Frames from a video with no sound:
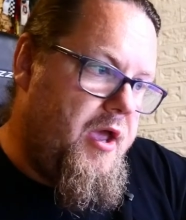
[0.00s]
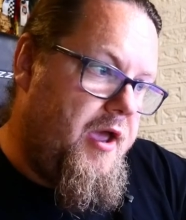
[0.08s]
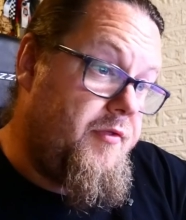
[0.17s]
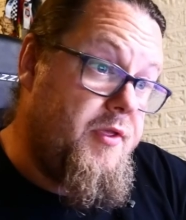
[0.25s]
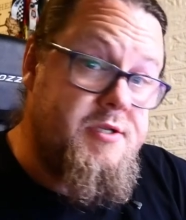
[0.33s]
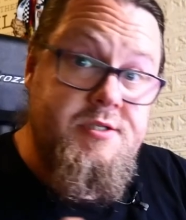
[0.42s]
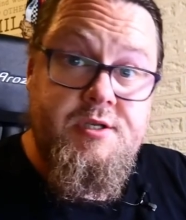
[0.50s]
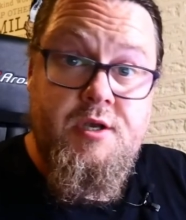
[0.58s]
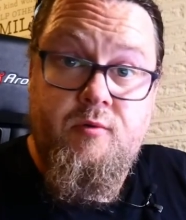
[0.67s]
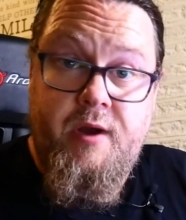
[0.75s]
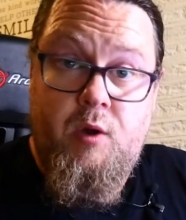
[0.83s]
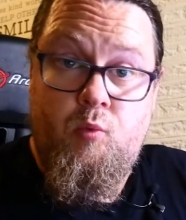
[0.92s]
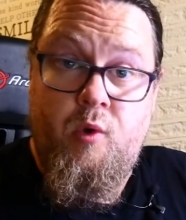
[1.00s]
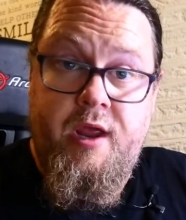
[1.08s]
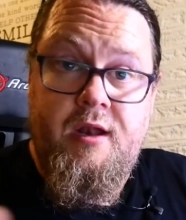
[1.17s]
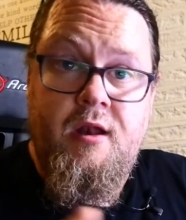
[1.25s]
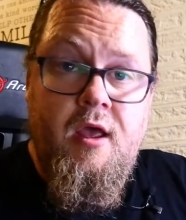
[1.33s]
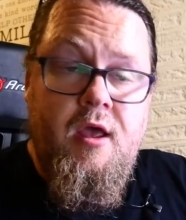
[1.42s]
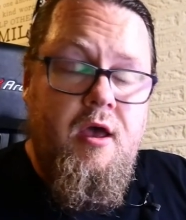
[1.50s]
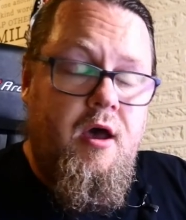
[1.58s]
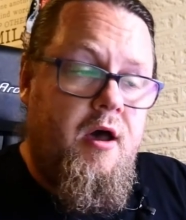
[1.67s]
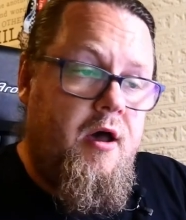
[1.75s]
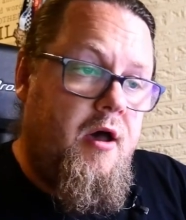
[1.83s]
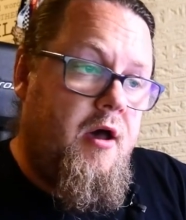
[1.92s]
And this is a great win
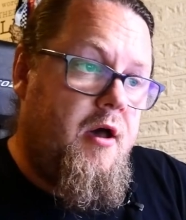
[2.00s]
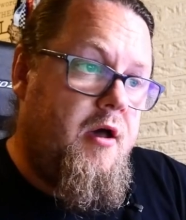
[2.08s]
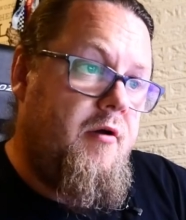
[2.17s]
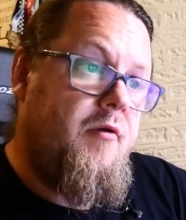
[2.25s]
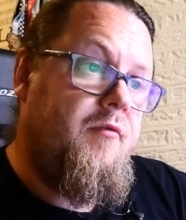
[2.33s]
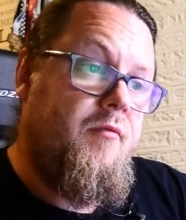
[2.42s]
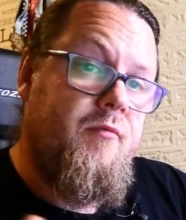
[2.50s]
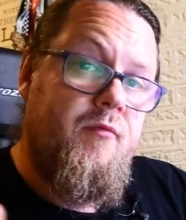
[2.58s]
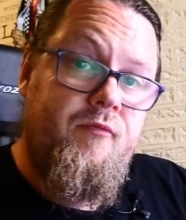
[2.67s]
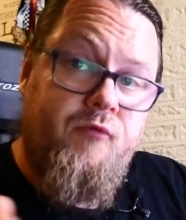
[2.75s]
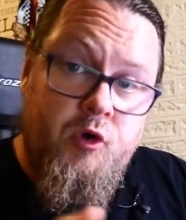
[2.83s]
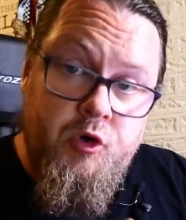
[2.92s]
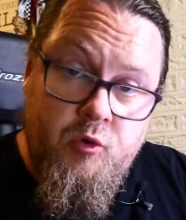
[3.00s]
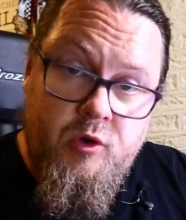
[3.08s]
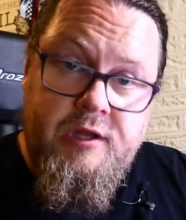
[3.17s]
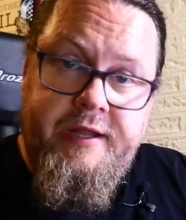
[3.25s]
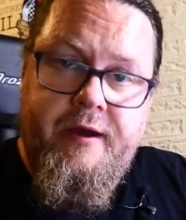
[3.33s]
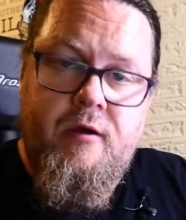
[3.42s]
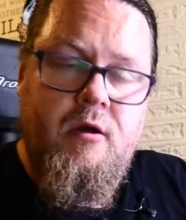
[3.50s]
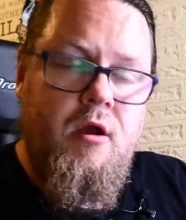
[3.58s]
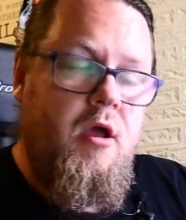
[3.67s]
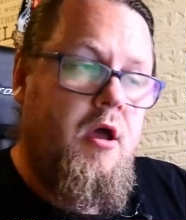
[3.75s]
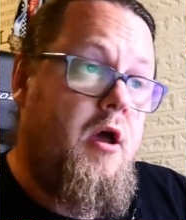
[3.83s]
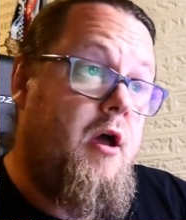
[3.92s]
uh, for nuclear,
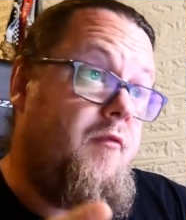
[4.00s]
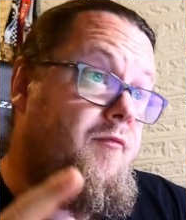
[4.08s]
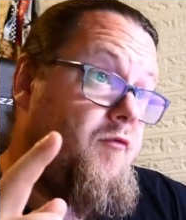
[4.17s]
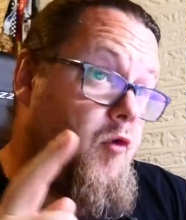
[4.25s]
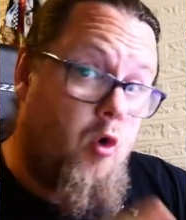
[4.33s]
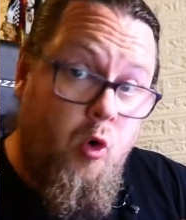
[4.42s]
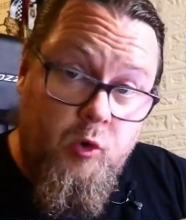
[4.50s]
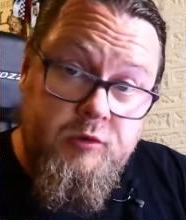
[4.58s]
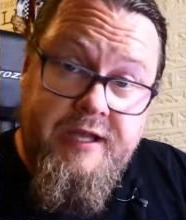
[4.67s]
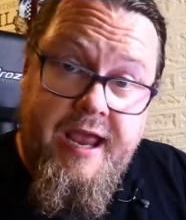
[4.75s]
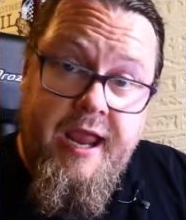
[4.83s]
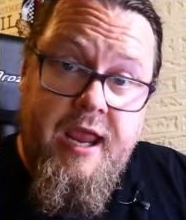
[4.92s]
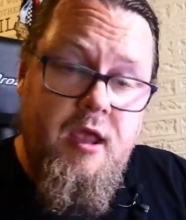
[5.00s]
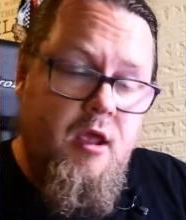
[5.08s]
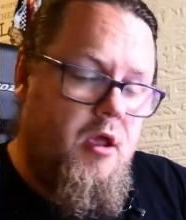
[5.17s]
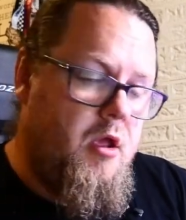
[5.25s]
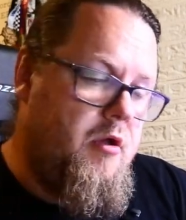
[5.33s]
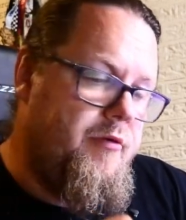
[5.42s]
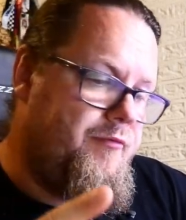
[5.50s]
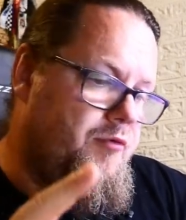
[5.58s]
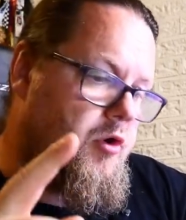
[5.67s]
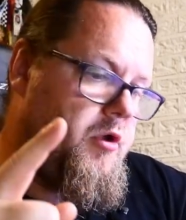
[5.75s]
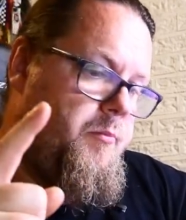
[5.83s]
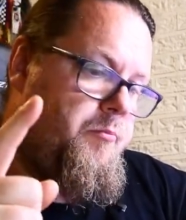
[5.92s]
for Holtec,
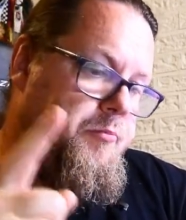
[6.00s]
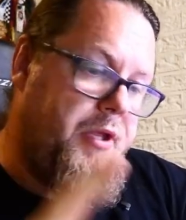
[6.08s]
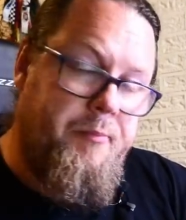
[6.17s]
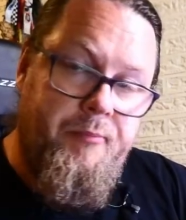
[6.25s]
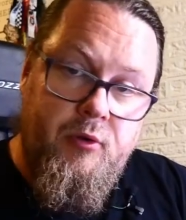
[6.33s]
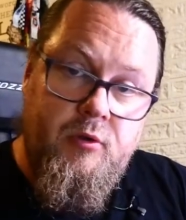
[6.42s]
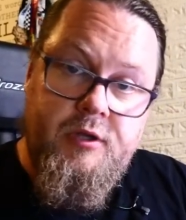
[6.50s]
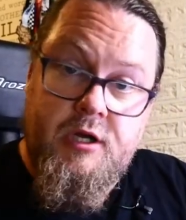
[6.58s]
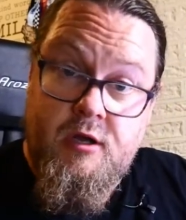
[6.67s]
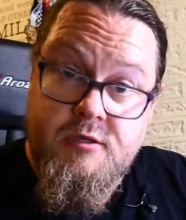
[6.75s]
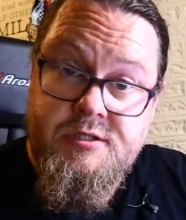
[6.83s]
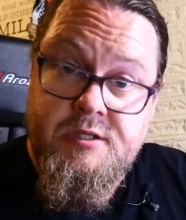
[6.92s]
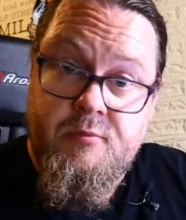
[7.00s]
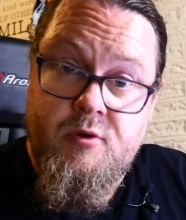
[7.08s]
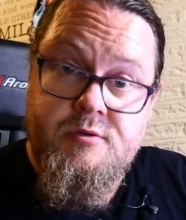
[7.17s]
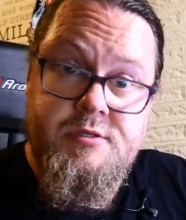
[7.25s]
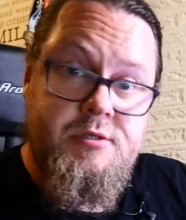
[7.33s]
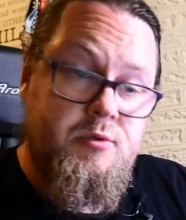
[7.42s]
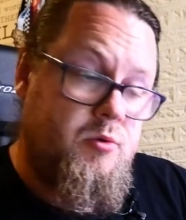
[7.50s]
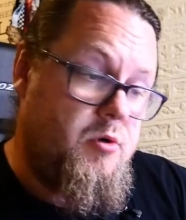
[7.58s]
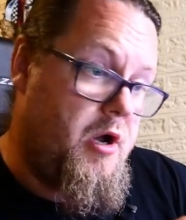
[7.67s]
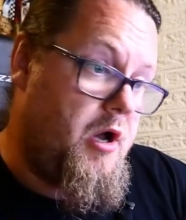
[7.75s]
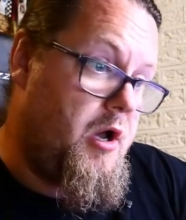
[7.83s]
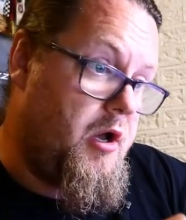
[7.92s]
for the people, the customers
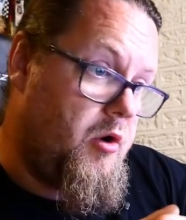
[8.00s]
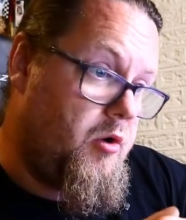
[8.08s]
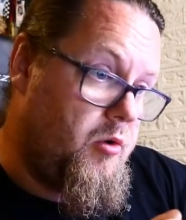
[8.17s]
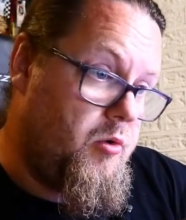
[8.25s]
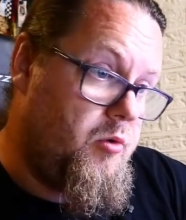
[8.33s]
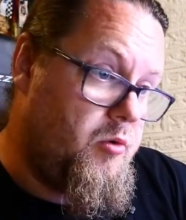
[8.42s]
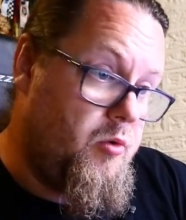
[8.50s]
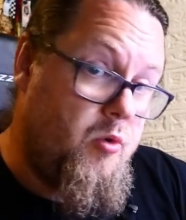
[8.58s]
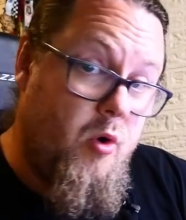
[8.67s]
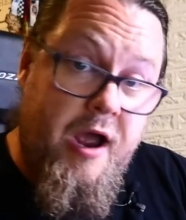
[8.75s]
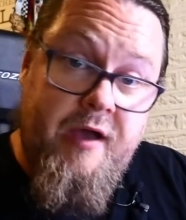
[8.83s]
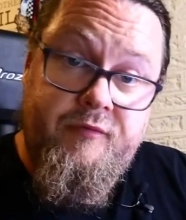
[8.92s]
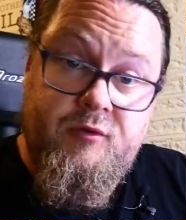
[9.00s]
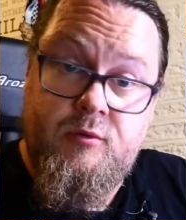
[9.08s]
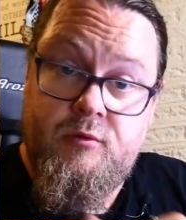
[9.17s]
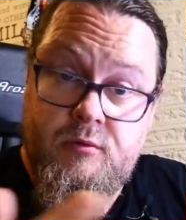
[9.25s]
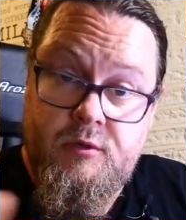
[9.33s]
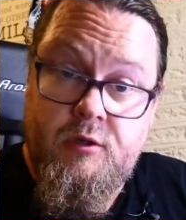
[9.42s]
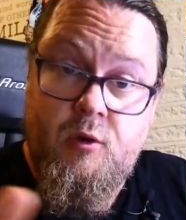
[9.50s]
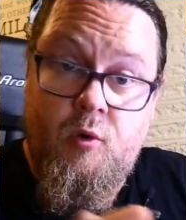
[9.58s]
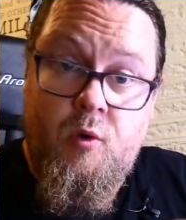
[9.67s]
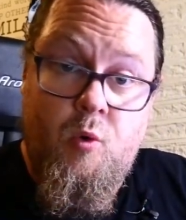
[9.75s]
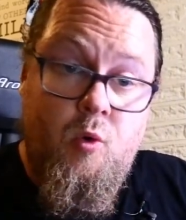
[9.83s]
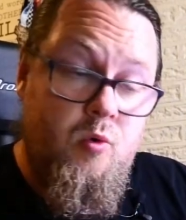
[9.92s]
who uh, who have to, you know,
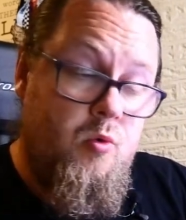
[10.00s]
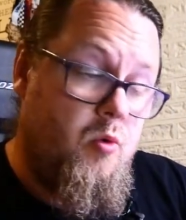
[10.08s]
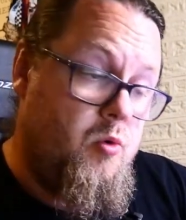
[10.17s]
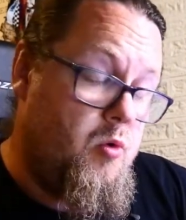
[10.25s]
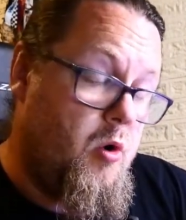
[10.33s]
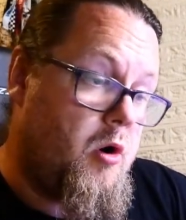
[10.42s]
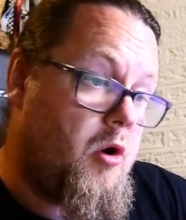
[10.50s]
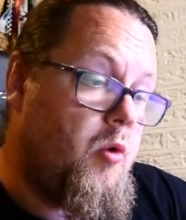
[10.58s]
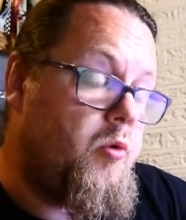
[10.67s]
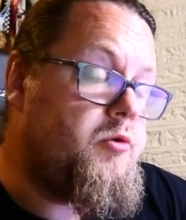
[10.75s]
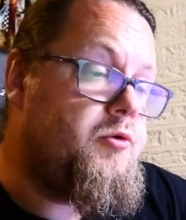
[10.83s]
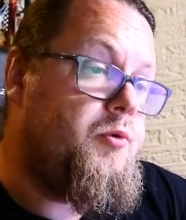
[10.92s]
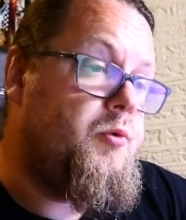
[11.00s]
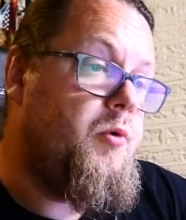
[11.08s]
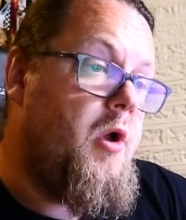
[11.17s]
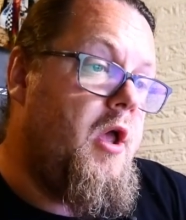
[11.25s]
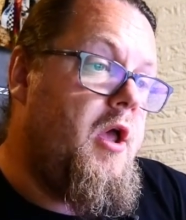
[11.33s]
who, who are going to